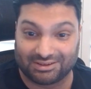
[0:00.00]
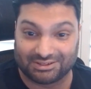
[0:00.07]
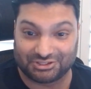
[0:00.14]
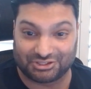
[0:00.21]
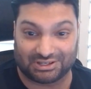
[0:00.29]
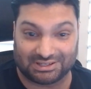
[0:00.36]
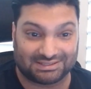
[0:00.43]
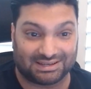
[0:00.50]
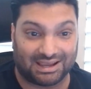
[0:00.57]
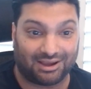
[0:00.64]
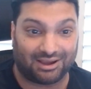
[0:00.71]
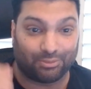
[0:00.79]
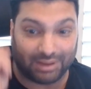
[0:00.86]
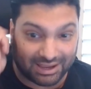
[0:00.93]
Just
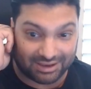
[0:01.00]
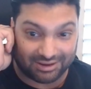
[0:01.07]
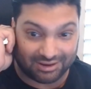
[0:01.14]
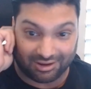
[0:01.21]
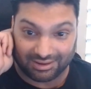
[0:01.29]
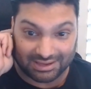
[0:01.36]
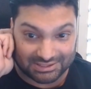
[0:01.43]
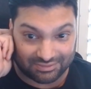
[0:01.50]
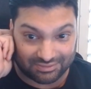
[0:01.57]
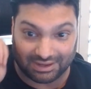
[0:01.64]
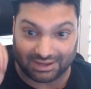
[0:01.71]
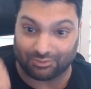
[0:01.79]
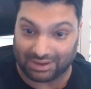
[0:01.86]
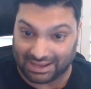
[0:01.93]
now, back in August,
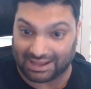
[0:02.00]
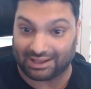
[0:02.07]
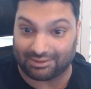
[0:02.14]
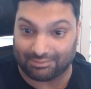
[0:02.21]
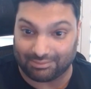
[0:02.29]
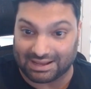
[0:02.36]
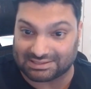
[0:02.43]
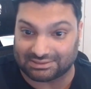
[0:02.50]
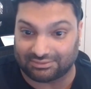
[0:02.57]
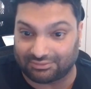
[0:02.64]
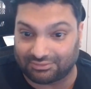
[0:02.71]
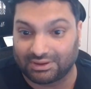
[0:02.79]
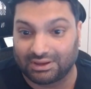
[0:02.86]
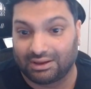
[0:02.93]
right, we had
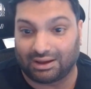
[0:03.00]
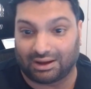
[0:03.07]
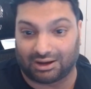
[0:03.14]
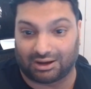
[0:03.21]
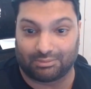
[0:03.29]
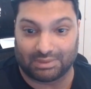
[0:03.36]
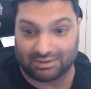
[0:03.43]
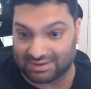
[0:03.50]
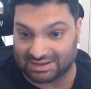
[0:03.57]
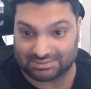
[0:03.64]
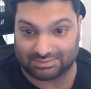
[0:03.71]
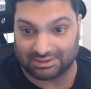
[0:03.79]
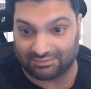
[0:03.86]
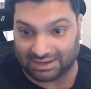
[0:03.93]
massive
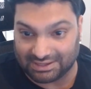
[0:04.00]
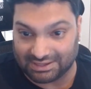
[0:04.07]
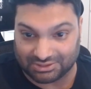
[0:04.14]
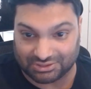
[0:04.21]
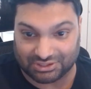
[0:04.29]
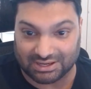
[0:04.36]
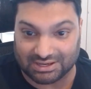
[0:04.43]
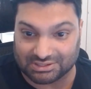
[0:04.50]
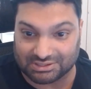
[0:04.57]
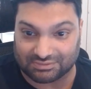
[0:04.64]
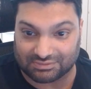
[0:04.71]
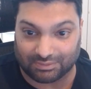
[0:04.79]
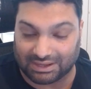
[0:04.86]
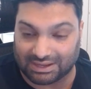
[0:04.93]
investment advisor changes
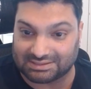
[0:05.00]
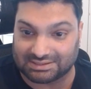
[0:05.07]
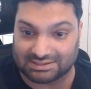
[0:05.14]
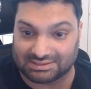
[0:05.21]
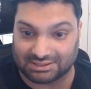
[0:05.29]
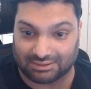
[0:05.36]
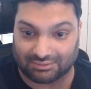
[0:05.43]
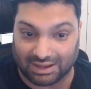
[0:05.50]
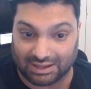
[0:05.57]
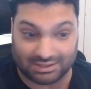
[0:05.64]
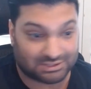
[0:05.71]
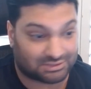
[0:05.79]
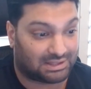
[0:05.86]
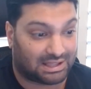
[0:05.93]
from the SEC, right?
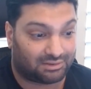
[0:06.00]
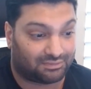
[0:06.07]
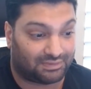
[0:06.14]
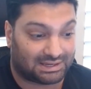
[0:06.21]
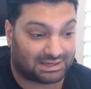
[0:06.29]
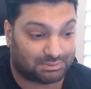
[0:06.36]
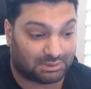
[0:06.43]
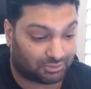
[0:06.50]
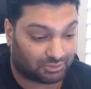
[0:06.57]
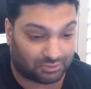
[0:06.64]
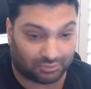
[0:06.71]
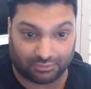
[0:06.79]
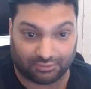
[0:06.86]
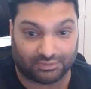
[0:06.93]
And so that affects people who
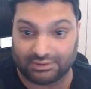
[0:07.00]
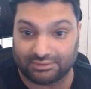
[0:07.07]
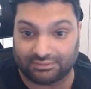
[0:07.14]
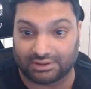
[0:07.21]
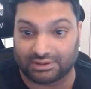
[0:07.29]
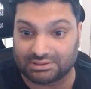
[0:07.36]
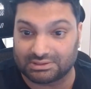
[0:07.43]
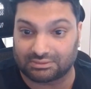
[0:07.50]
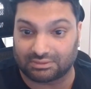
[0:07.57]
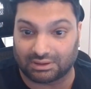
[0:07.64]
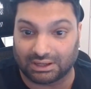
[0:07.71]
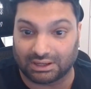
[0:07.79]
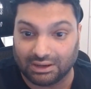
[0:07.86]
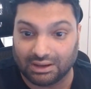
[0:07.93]
do fund of funds,
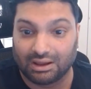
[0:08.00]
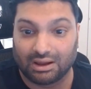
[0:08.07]
right?